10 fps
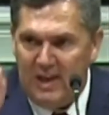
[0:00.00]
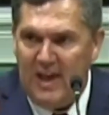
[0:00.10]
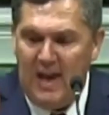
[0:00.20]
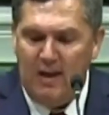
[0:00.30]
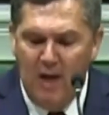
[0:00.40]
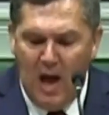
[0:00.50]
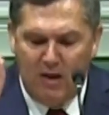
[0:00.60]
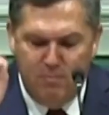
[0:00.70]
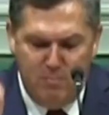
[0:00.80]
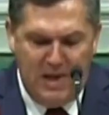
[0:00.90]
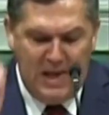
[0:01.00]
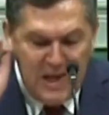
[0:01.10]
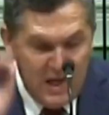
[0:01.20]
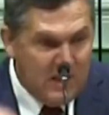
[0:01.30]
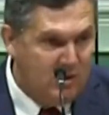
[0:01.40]
cannot
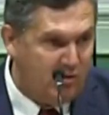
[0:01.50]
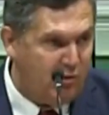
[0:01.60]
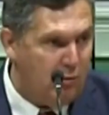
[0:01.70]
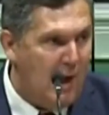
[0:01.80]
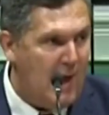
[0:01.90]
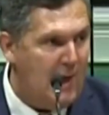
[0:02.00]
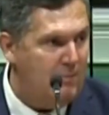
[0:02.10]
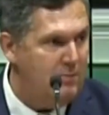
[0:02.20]
be described.